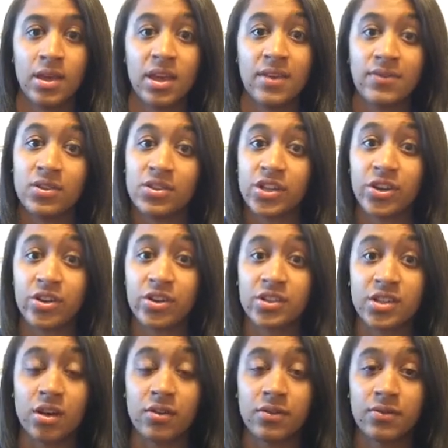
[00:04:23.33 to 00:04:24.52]
If you tell
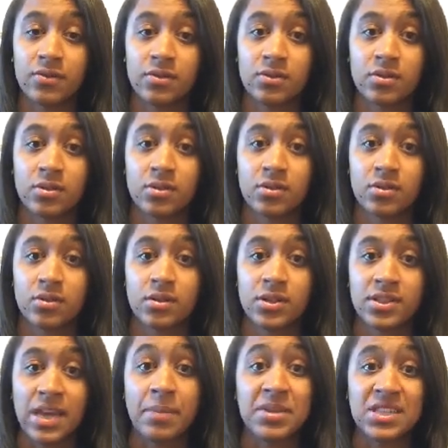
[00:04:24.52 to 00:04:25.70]
yourself
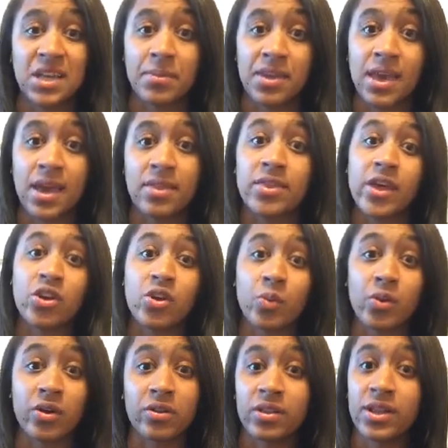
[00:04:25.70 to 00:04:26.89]
time and time again that you're
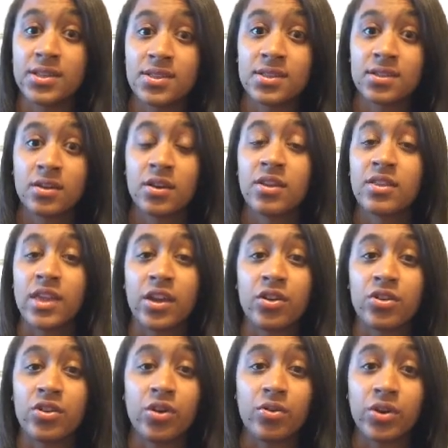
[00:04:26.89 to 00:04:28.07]
worthless, that you're
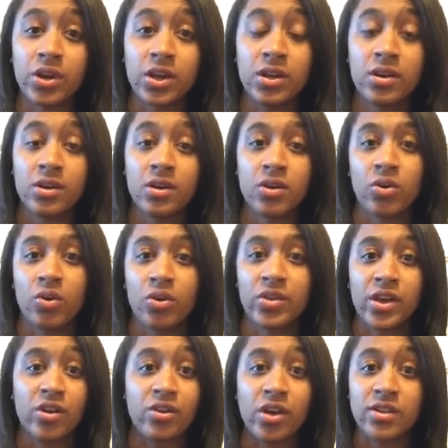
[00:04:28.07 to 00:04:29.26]
no good, or that
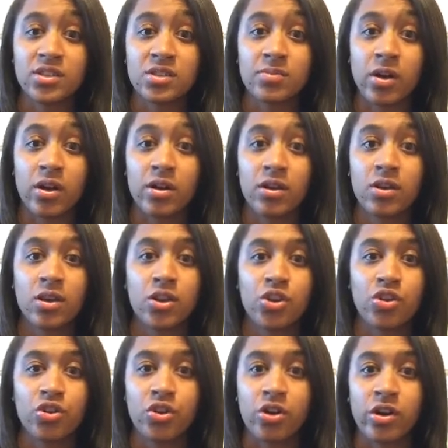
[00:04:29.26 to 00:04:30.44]
you're not smart, your
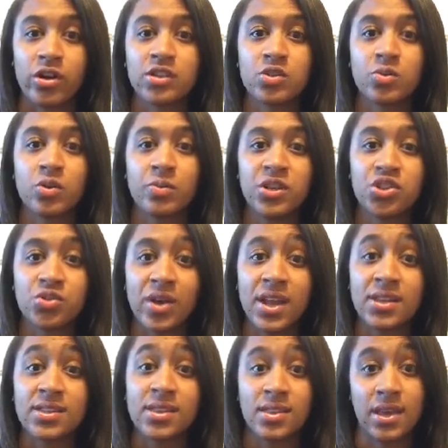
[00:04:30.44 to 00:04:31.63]
neurons will be trained
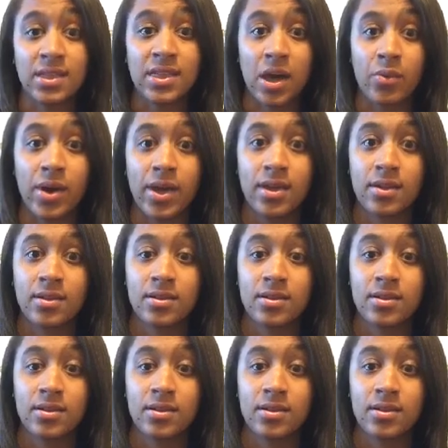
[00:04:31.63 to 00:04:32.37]
to think that way.